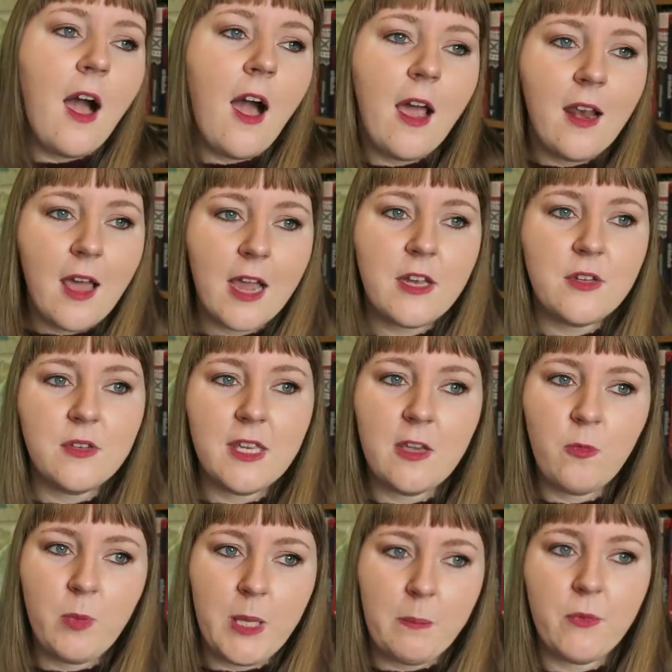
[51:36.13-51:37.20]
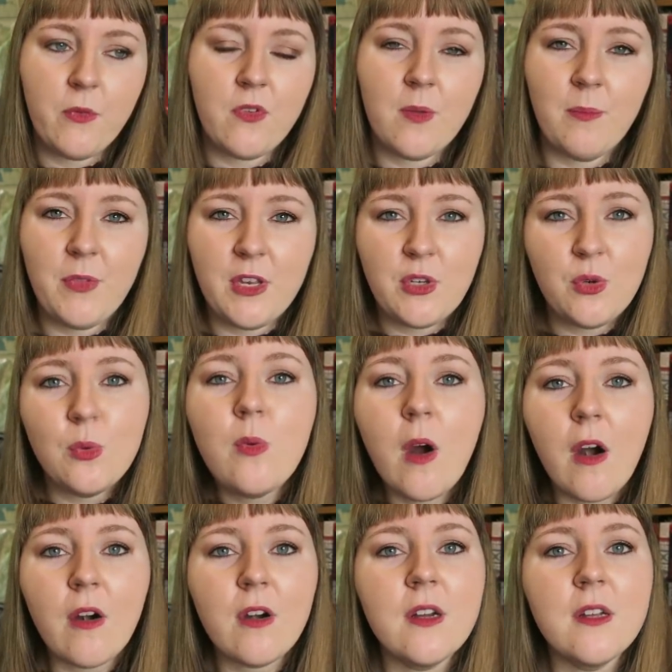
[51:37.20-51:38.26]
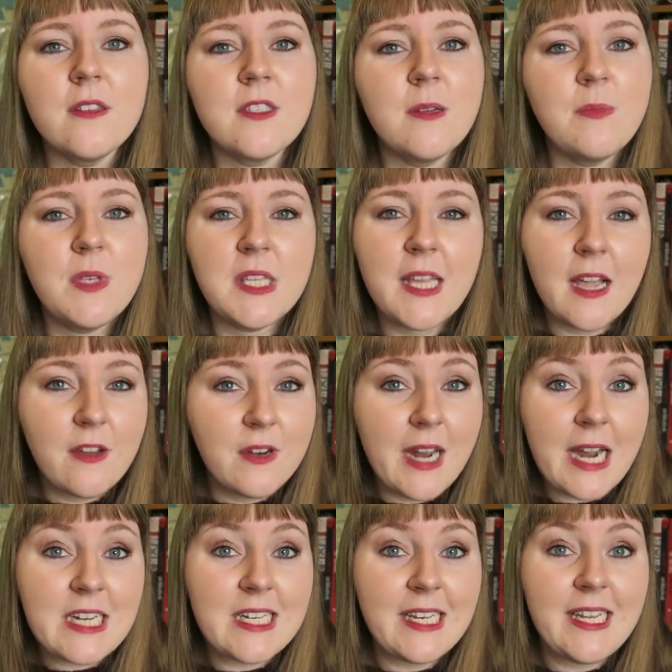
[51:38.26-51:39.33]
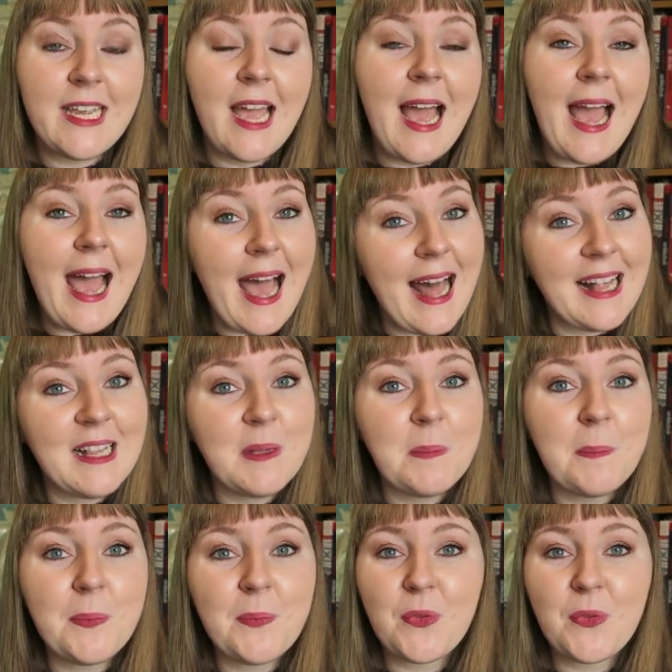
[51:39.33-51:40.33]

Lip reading: I like to give people something to work on, something that could actually help.